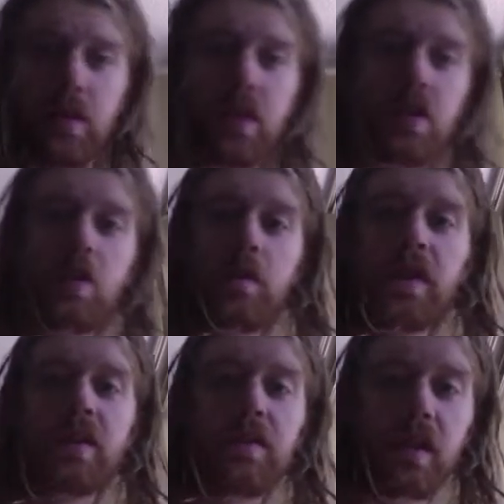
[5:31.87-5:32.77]
two of
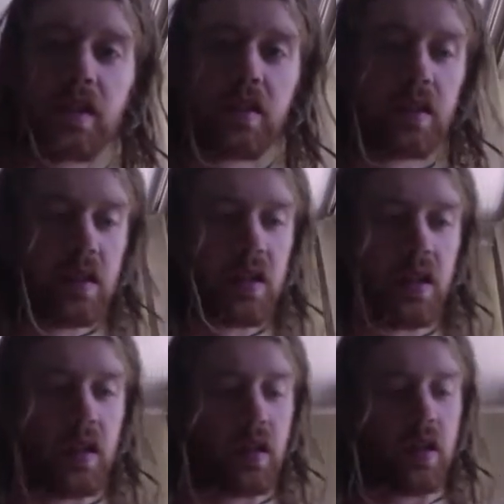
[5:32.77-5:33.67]
his friends.
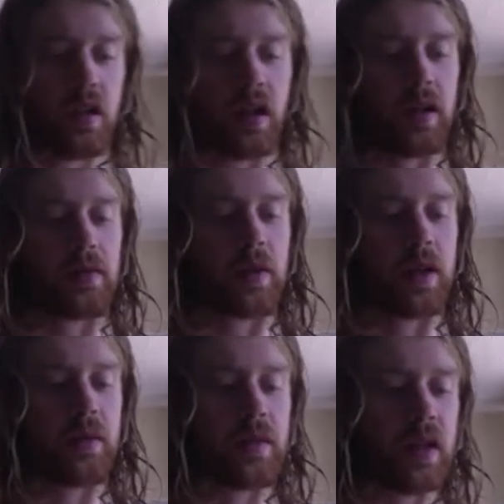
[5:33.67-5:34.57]
So
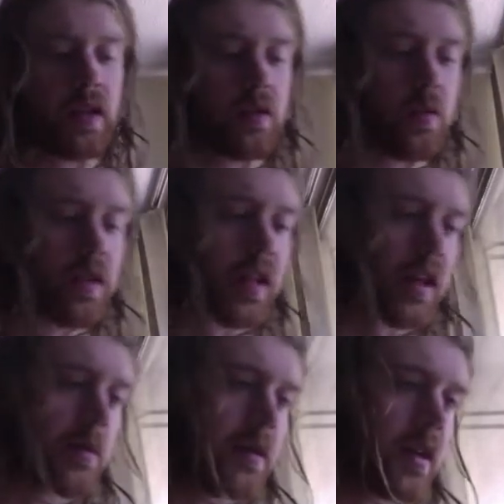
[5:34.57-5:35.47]
he was kind of with
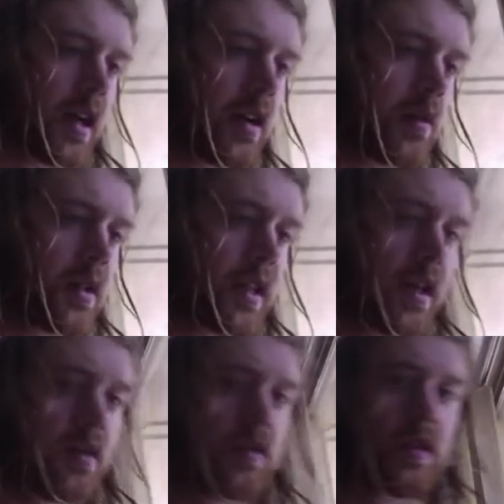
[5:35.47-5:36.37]
them, and I went
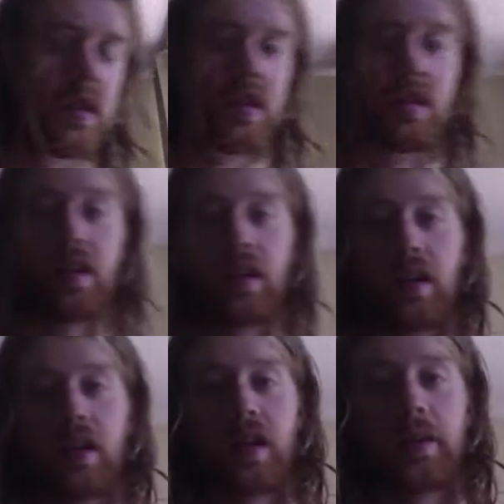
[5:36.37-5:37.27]
down into
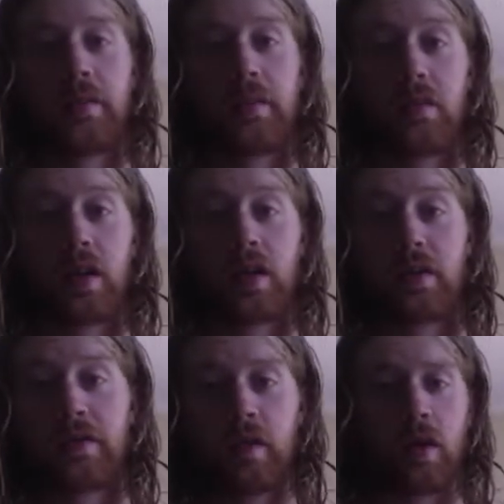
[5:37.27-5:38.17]
the onto the
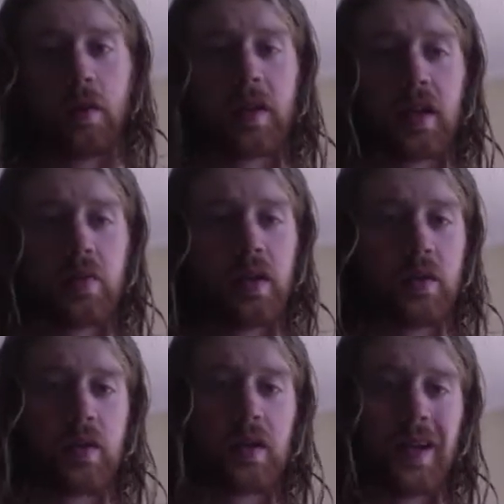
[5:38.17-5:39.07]
floor because we
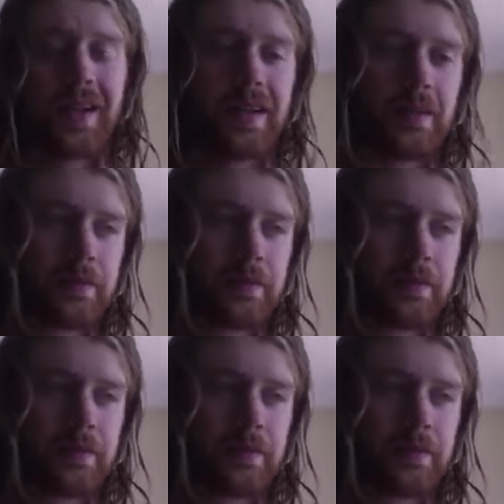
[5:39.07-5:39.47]
were like,